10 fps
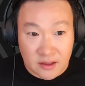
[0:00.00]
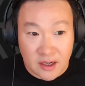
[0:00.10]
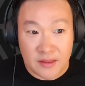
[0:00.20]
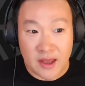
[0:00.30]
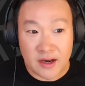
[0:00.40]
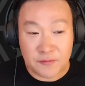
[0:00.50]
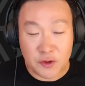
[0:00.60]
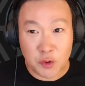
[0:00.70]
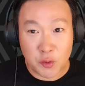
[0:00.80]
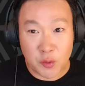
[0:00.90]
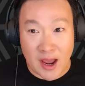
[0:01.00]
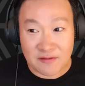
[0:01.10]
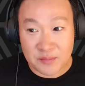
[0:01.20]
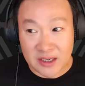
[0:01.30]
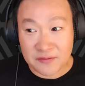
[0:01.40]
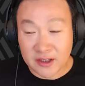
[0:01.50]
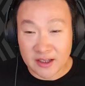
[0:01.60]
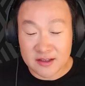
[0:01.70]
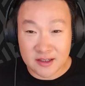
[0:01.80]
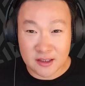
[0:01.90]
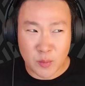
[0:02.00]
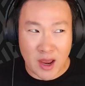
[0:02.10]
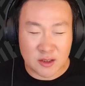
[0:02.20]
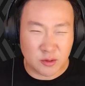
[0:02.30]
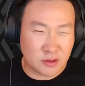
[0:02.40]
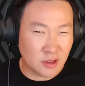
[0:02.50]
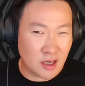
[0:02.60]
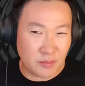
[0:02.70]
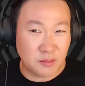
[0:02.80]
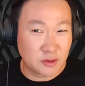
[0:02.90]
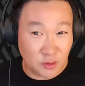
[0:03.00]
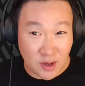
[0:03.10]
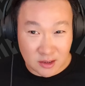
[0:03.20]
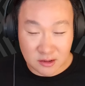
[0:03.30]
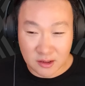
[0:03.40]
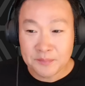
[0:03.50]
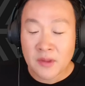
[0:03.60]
And then if you have beef against dispatch, which a lot of people do actually,